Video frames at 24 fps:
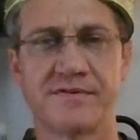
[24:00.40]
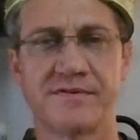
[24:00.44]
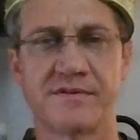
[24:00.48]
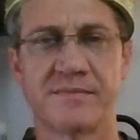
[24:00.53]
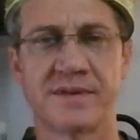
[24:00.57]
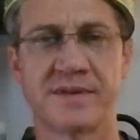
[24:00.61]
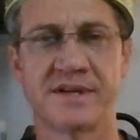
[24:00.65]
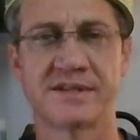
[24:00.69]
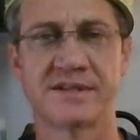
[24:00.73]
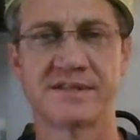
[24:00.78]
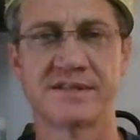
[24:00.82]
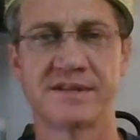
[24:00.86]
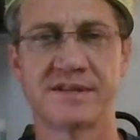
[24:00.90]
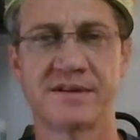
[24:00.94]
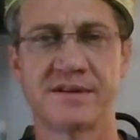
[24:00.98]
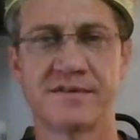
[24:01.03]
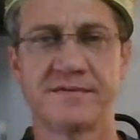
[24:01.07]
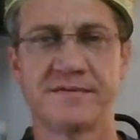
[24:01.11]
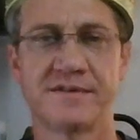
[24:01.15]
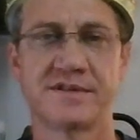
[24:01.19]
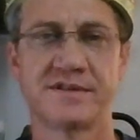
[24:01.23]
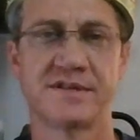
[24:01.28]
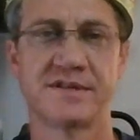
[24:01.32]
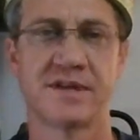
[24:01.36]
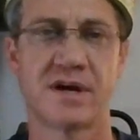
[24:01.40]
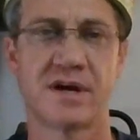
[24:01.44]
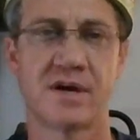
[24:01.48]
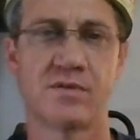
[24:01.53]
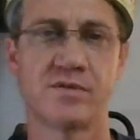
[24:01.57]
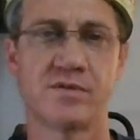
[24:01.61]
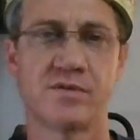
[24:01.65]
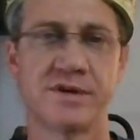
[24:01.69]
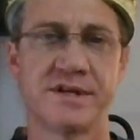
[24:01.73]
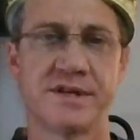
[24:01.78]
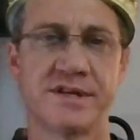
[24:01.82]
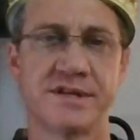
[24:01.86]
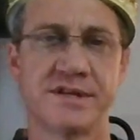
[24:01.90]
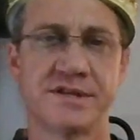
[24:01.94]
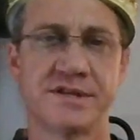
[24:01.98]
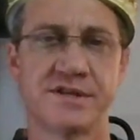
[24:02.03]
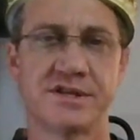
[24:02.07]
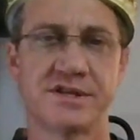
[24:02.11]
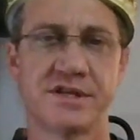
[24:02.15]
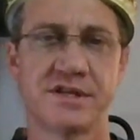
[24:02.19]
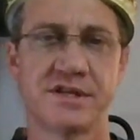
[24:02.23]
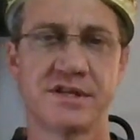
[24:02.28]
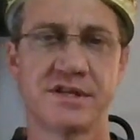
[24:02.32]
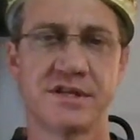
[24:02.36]
for myself, it's not one hit
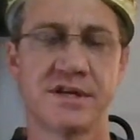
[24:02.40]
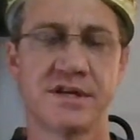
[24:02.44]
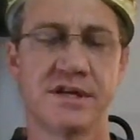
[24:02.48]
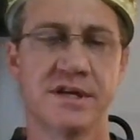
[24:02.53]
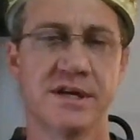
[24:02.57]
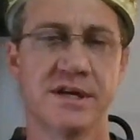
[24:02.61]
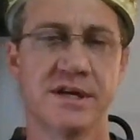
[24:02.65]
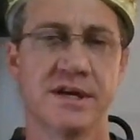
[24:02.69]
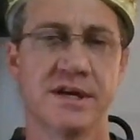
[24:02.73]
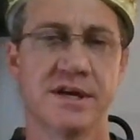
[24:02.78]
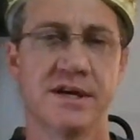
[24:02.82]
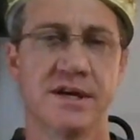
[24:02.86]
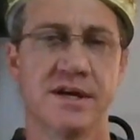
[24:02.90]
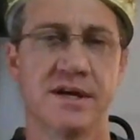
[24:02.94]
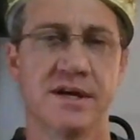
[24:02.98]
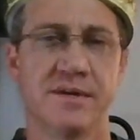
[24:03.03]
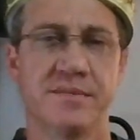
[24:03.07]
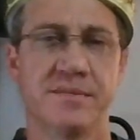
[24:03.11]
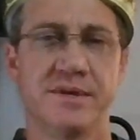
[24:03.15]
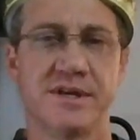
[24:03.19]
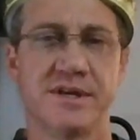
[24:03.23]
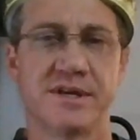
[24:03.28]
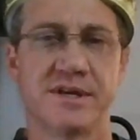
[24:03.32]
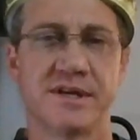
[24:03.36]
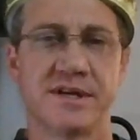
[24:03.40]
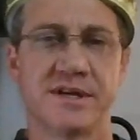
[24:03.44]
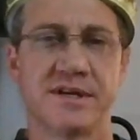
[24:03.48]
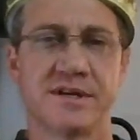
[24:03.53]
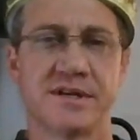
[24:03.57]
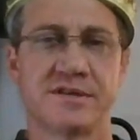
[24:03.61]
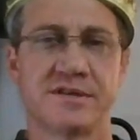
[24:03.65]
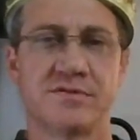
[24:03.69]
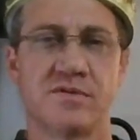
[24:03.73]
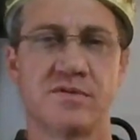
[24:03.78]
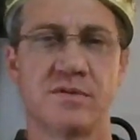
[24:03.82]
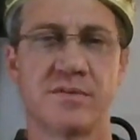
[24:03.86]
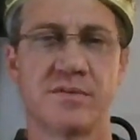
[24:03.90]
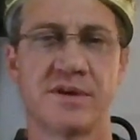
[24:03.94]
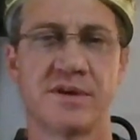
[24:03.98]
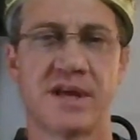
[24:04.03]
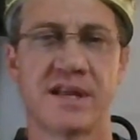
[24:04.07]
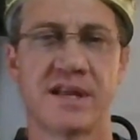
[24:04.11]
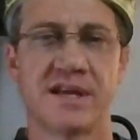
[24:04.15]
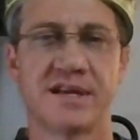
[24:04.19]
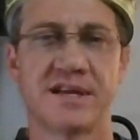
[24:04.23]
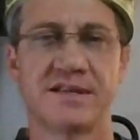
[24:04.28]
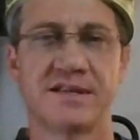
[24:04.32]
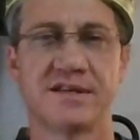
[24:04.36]
shit because normally I
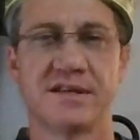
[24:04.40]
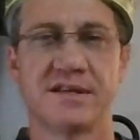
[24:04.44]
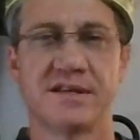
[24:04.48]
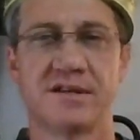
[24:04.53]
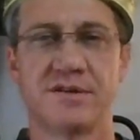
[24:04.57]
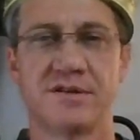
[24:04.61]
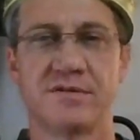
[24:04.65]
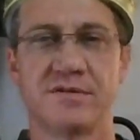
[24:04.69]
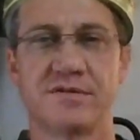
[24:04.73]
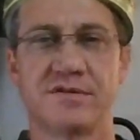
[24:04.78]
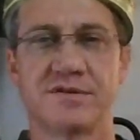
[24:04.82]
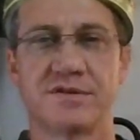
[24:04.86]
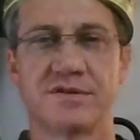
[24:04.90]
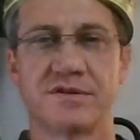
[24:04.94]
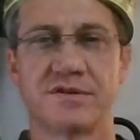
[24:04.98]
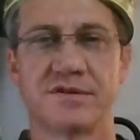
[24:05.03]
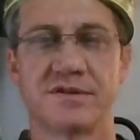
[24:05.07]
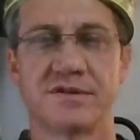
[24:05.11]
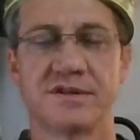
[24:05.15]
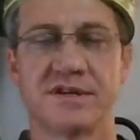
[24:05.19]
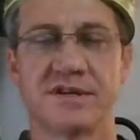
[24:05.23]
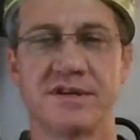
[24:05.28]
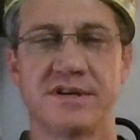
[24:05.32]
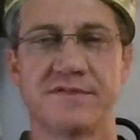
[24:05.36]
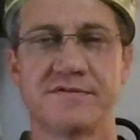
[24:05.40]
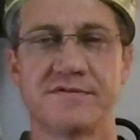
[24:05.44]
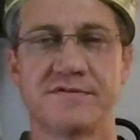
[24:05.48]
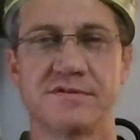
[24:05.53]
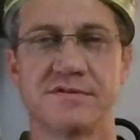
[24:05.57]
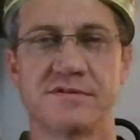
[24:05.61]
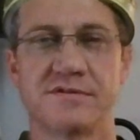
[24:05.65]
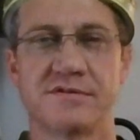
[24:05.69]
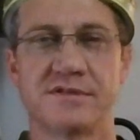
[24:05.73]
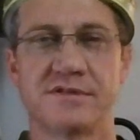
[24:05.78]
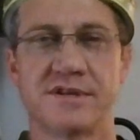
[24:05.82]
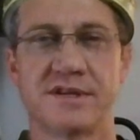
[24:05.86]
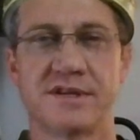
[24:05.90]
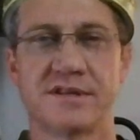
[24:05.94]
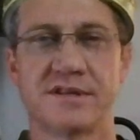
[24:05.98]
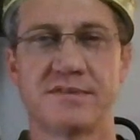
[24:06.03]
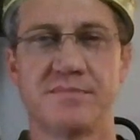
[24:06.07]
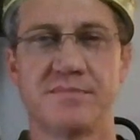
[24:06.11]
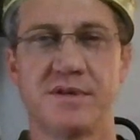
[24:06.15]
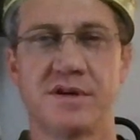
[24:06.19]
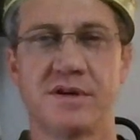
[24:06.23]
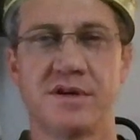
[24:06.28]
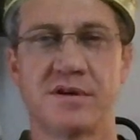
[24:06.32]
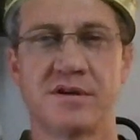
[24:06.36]
like to get to a certain level that's
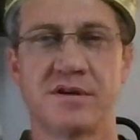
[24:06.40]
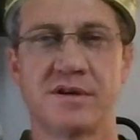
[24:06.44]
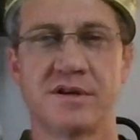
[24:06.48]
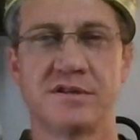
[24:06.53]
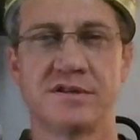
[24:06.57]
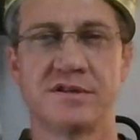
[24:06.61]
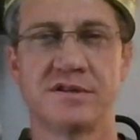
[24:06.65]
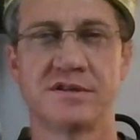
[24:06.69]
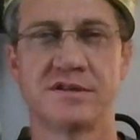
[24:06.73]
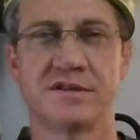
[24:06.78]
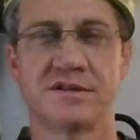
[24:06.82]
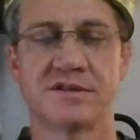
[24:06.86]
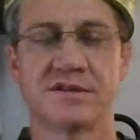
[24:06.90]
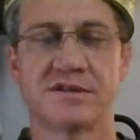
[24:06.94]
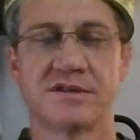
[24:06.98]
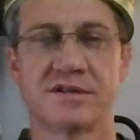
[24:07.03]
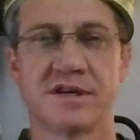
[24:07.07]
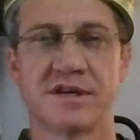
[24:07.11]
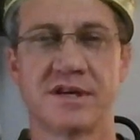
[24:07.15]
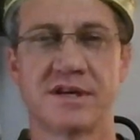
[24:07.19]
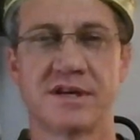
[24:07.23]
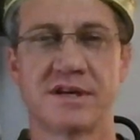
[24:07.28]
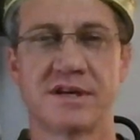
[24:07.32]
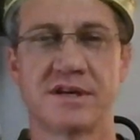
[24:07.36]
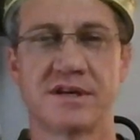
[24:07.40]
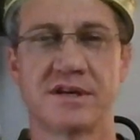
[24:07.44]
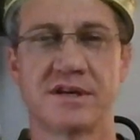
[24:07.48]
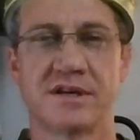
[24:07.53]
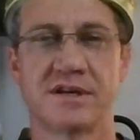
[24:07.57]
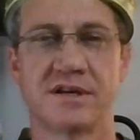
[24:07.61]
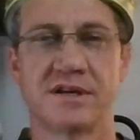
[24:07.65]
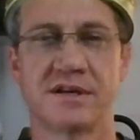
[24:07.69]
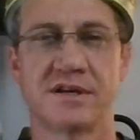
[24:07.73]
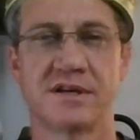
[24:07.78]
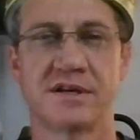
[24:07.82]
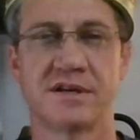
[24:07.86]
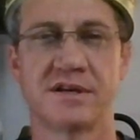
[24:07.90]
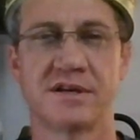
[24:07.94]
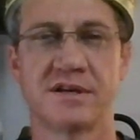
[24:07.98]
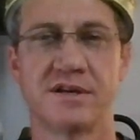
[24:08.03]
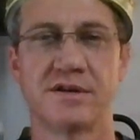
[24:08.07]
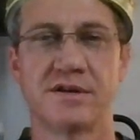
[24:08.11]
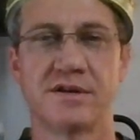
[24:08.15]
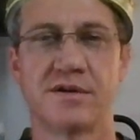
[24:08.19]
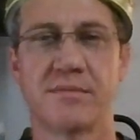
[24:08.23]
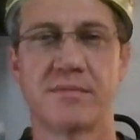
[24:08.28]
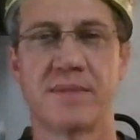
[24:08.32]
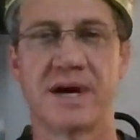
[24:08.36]
beyond just like, uh,
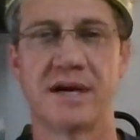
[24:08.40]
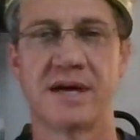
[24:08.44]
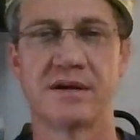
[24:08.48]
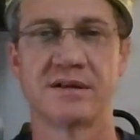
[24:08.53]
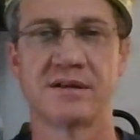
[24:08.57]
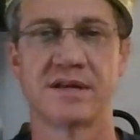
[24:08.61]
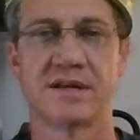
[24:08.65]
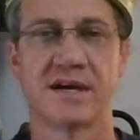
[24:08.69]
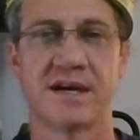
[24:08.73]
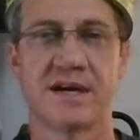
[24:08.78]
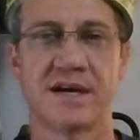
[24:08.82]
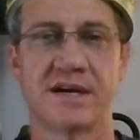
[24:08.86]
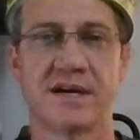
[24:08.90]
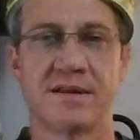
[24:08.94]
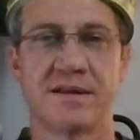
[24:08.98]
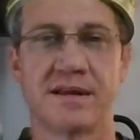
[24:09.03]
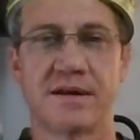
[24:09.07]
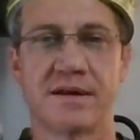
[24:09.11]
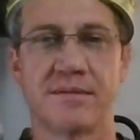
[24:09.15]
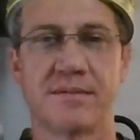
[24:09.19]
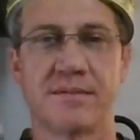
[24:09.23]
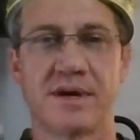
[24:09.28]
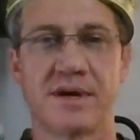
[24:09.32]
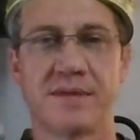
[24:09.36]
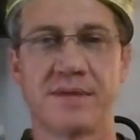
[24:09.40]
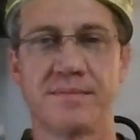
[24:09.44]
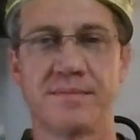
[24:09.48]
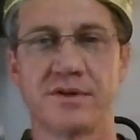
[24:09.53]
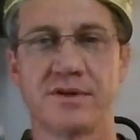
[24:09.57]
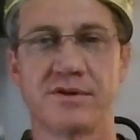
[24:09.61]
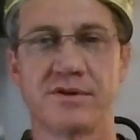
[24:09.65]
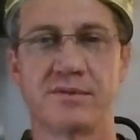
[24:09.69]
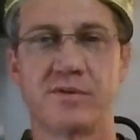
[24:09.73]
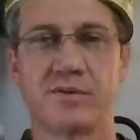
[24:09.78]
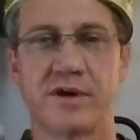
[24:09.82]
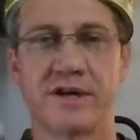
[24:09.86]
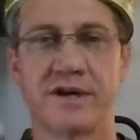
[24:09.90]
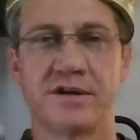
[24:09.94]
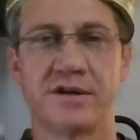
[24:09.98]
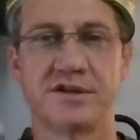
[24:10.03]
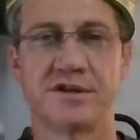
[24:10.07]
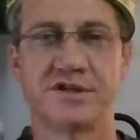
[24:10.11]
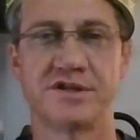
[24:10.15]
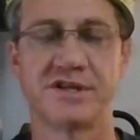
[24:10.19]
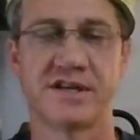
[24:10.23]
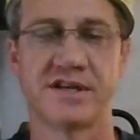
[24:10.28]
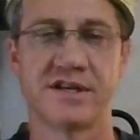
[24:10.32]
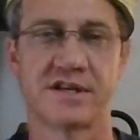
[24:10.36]
you know, mild high that might be a little more
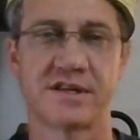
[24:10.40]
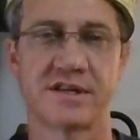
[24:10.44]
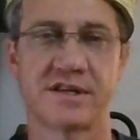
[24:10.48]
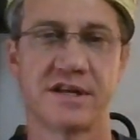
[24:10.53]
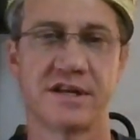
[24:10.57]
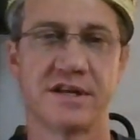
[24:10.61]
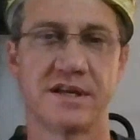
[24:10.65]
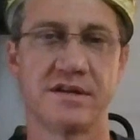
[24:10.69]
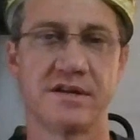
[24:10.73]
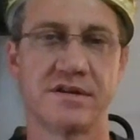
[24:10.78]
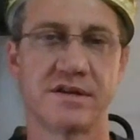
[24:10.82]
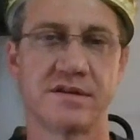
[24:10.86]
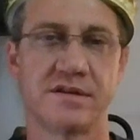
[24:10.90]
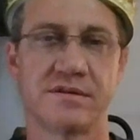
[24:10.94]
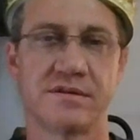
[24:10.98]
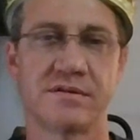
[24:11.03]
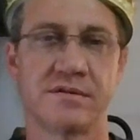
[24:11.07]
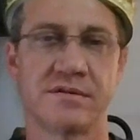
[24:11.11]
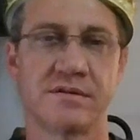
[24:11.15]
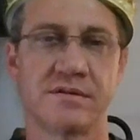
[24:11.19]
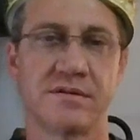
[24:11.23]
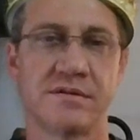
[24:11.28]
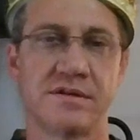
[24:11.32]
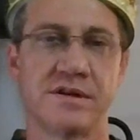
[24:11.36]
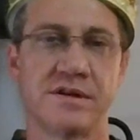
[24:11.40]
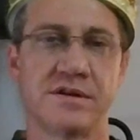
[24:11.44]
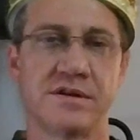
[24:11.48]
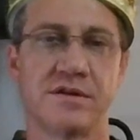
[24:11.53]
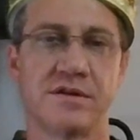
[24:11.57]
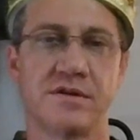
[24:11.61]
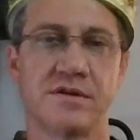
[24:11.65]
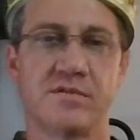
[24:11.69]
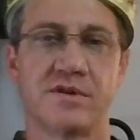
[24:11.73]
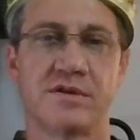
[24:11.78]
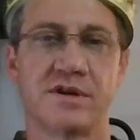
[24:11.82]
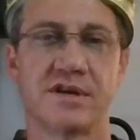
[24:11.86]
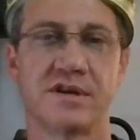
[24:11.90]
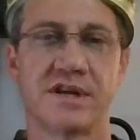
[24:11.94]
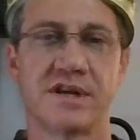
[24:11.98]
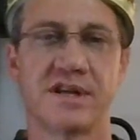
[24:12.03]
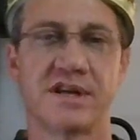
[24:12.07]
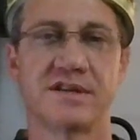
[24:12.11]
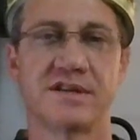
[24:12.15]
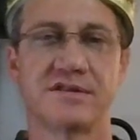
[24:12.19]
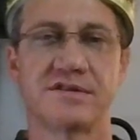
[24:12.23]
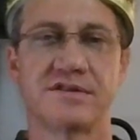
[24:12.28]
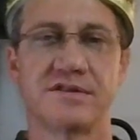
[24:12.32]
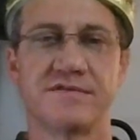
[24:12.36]
energetic that you can, you know, you want to
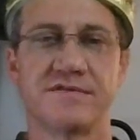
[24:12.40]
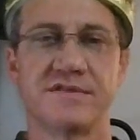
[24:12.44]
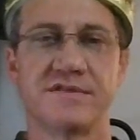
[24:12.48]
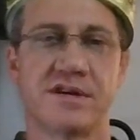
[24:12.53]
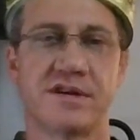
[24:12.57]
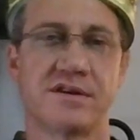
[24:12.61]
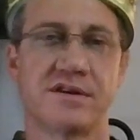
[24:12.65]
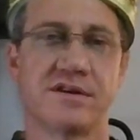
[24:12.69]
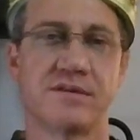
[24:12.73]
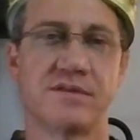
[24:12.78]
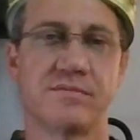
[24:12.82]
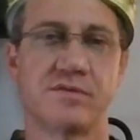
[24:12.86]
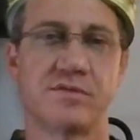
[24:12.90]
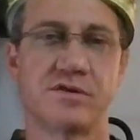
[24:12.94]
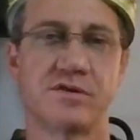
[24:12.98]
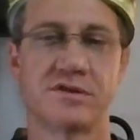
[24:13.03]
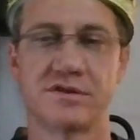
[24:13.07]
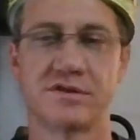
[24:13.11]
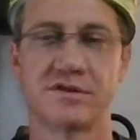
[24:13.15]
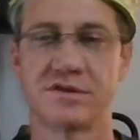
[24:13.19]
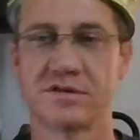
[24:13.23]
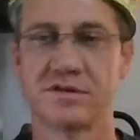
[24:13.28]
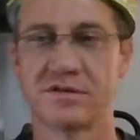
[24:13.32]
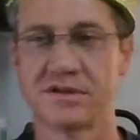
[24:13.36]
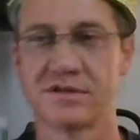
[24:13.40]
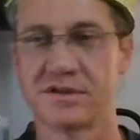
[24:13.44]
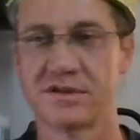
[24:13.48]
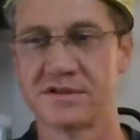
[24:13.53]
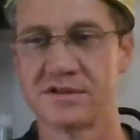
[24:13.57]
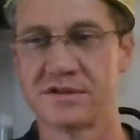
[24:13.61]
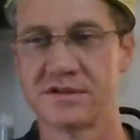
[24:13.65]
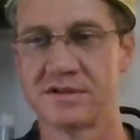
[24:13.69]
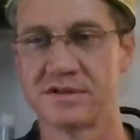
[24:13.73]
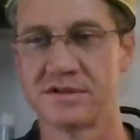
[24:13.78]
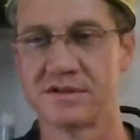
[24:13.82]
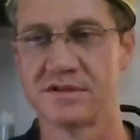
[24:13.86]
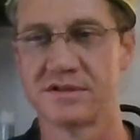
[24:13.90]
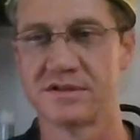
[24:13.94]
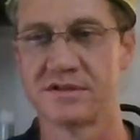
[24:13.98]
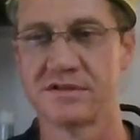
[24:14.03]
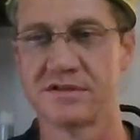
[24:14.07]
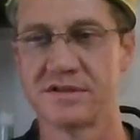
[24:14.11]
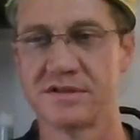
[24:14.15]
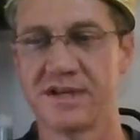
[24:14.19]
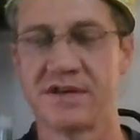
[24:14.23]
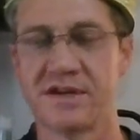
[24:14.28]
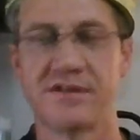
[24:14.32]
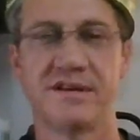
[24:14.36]
get stuff done on more so because it's
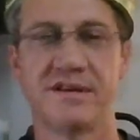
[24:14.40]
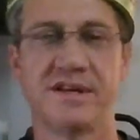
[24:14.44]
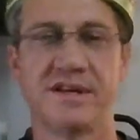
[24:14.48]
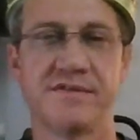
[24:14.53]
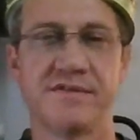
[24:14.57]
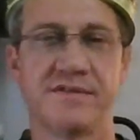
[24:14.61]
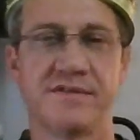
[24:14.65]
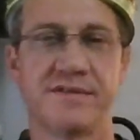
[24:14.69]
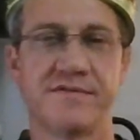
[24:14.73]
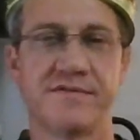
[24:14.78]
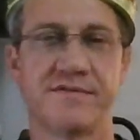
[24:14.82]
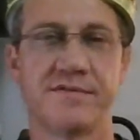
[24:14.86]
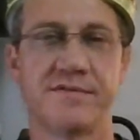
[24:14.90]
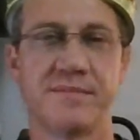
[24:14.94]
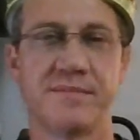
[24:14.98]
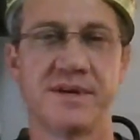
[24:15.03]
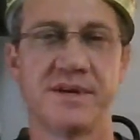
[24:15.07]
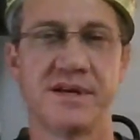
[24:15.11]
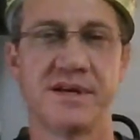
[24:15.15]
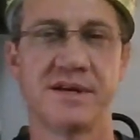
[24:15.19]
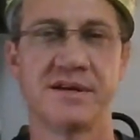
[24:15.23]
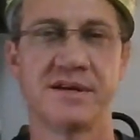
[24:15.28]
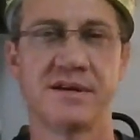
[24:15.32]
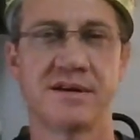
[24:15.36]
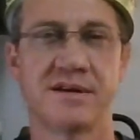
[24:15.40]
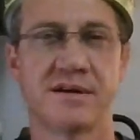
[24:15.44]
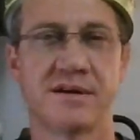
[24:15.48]
later in the evening for me.